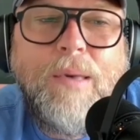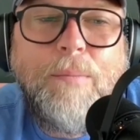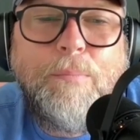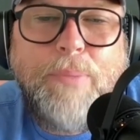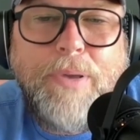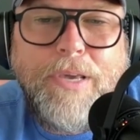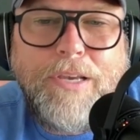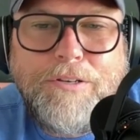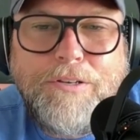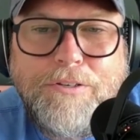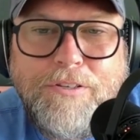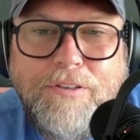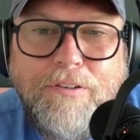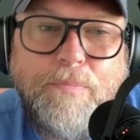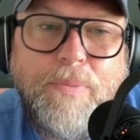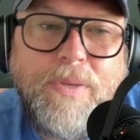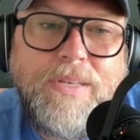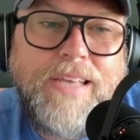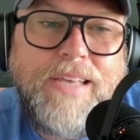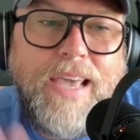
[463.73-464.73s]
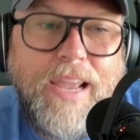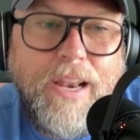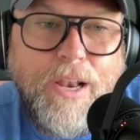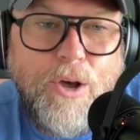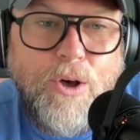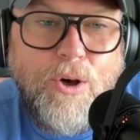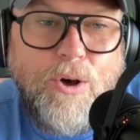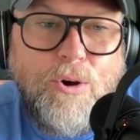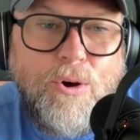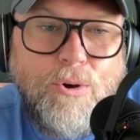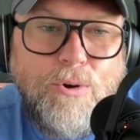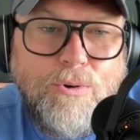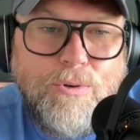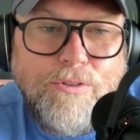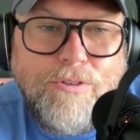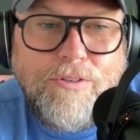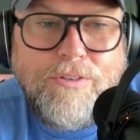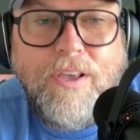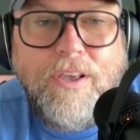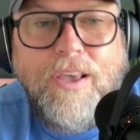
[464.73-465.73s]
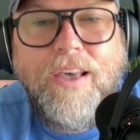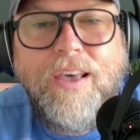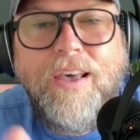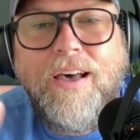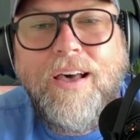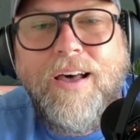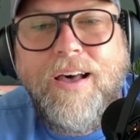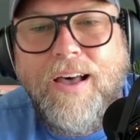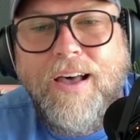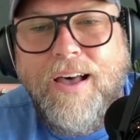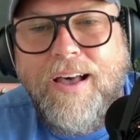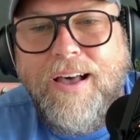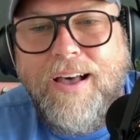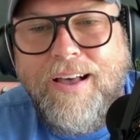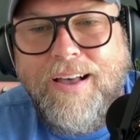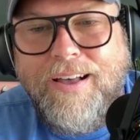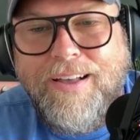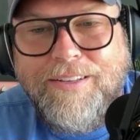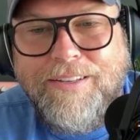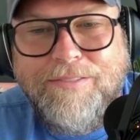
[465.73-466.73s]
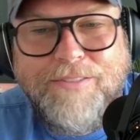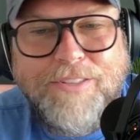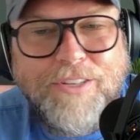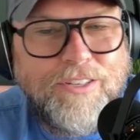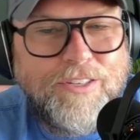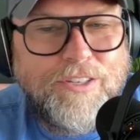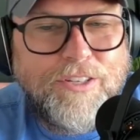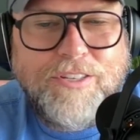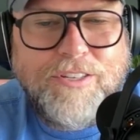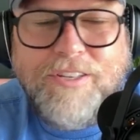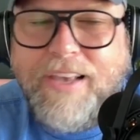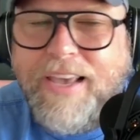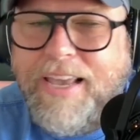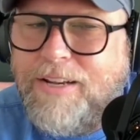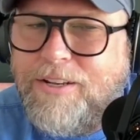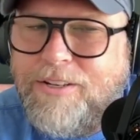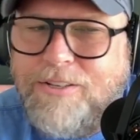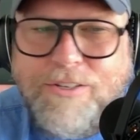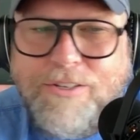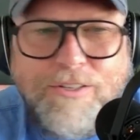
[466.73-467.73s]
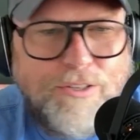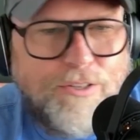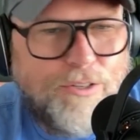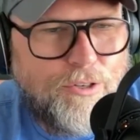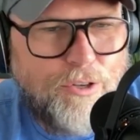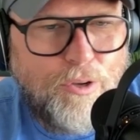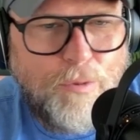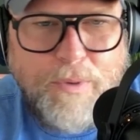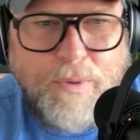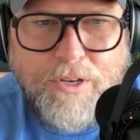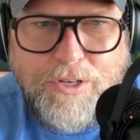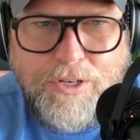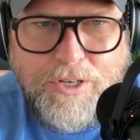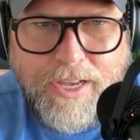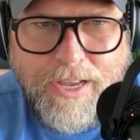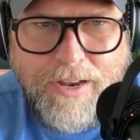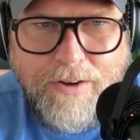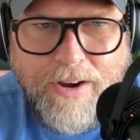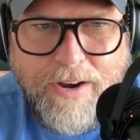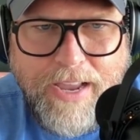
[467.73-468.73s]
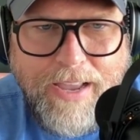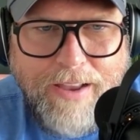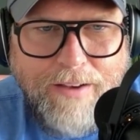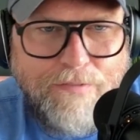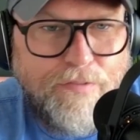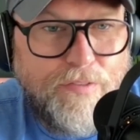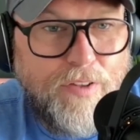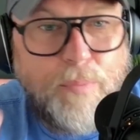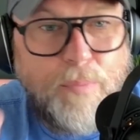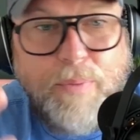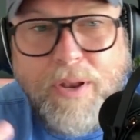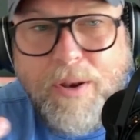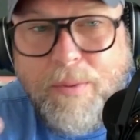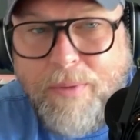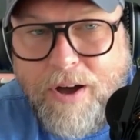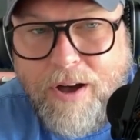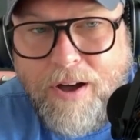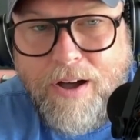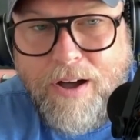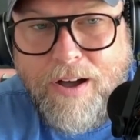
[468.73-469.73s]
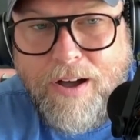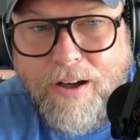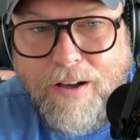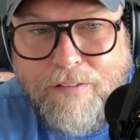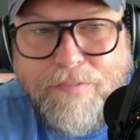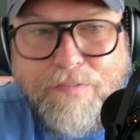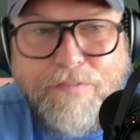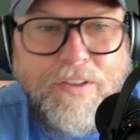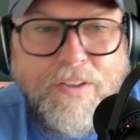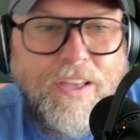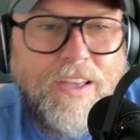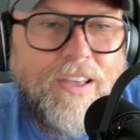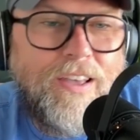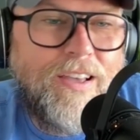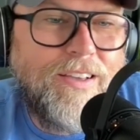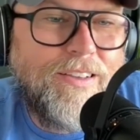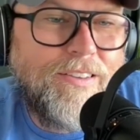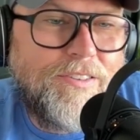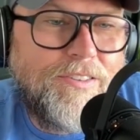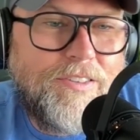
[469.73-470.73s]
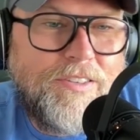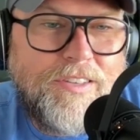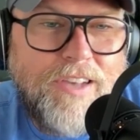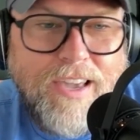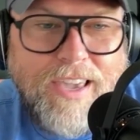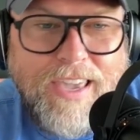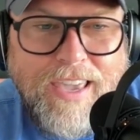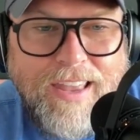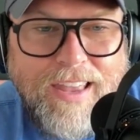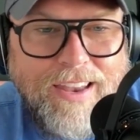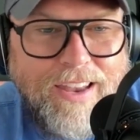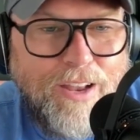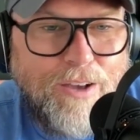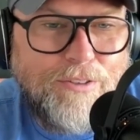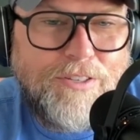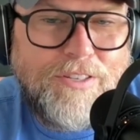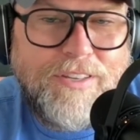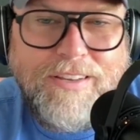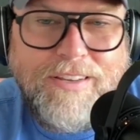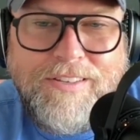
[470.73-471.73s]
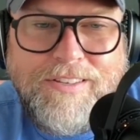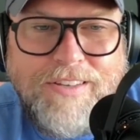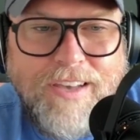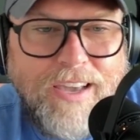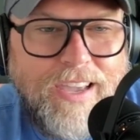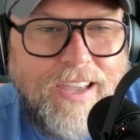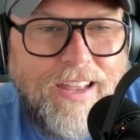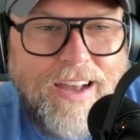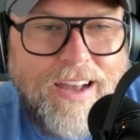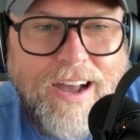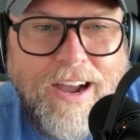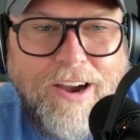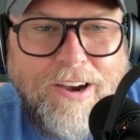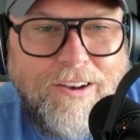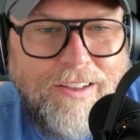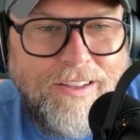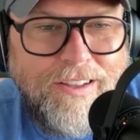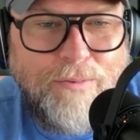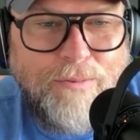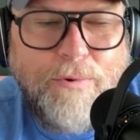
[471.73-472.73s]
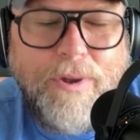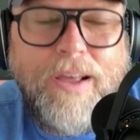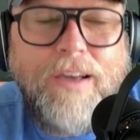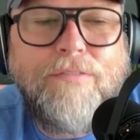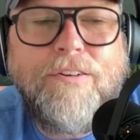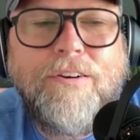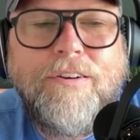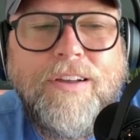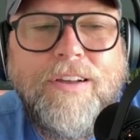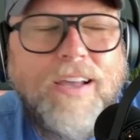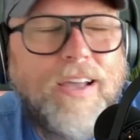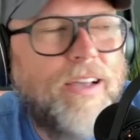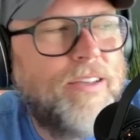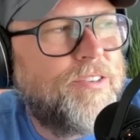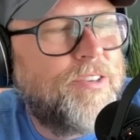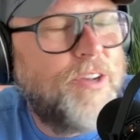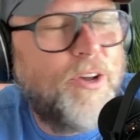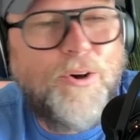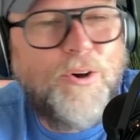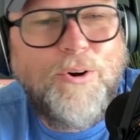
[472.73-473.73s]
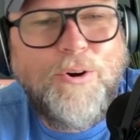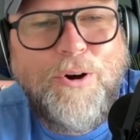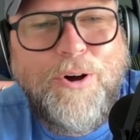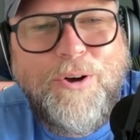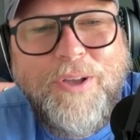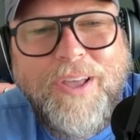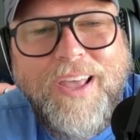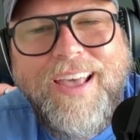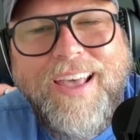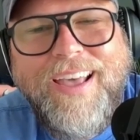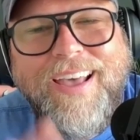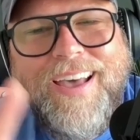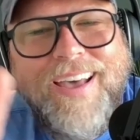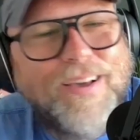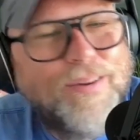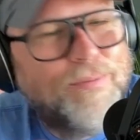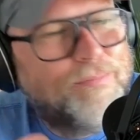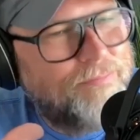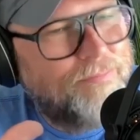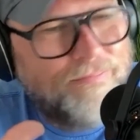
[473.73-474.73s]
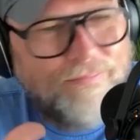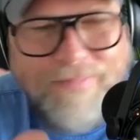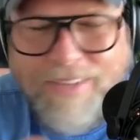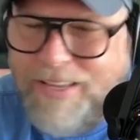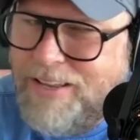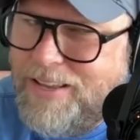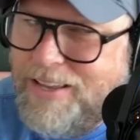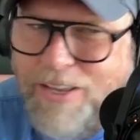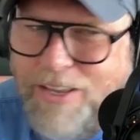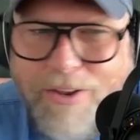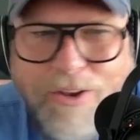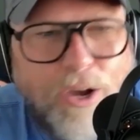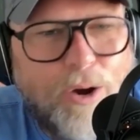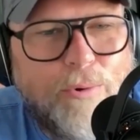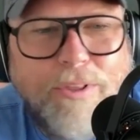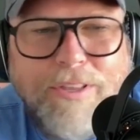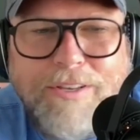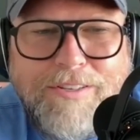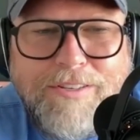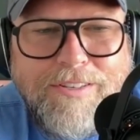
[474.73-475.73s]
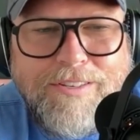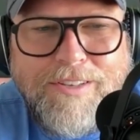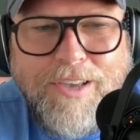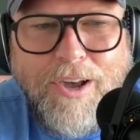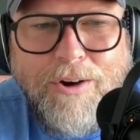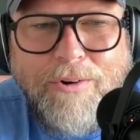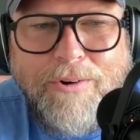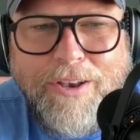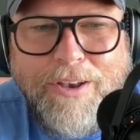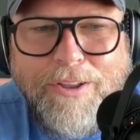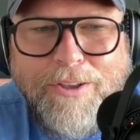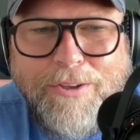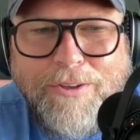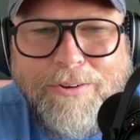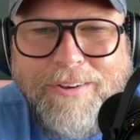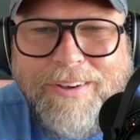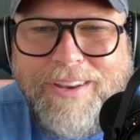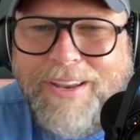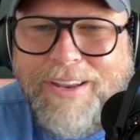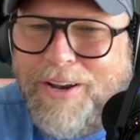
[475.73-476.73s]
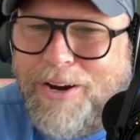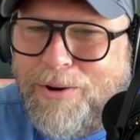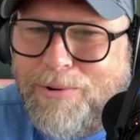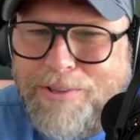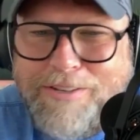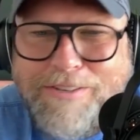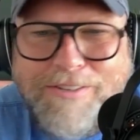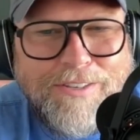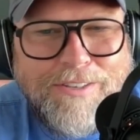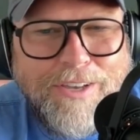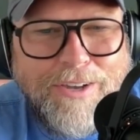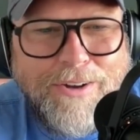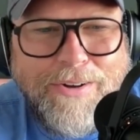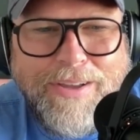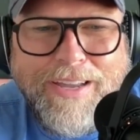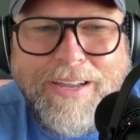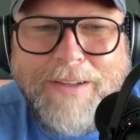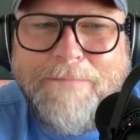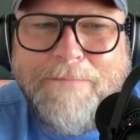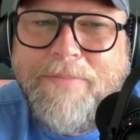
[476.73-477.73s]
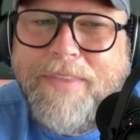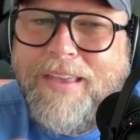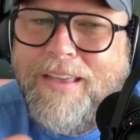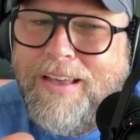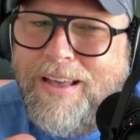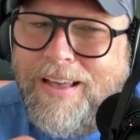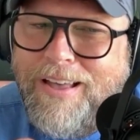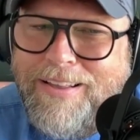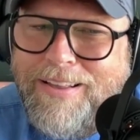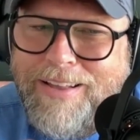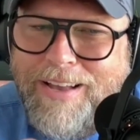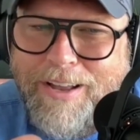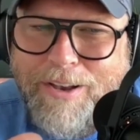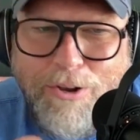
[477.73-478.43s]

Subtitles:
pictures of potatoes, just like stupid shit, right? Flipping them off. Suck it, suck it, Ireland, whatever. So you know where this is going, dude. You know where this is going. A